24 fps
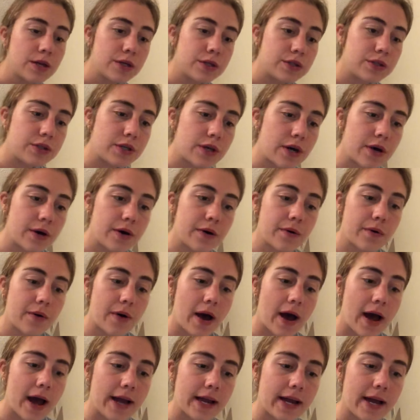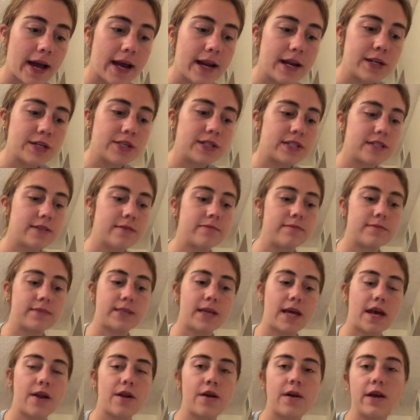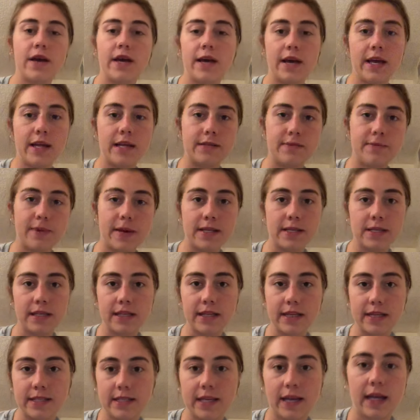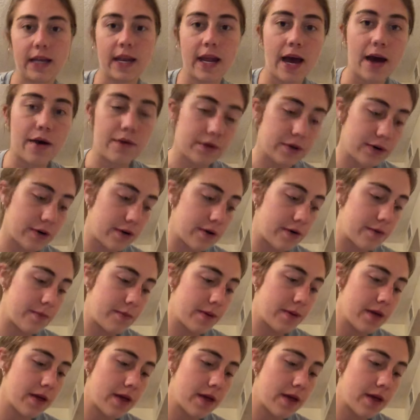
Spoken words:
So I kind of just said it's basically a second out group.